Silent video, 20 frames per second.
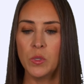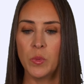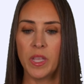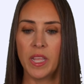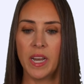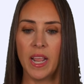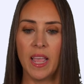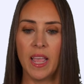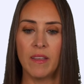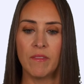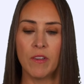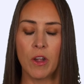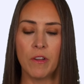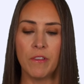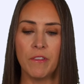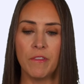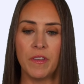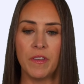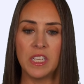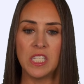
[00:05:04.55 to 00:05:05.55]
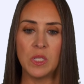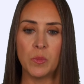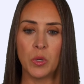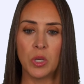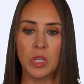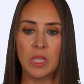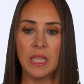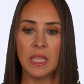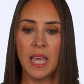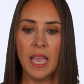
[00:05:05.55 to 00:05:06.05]
We can have our
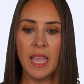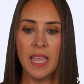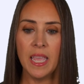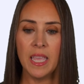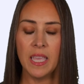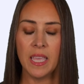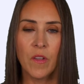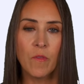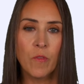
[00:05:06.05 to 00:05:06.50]
Facebook like.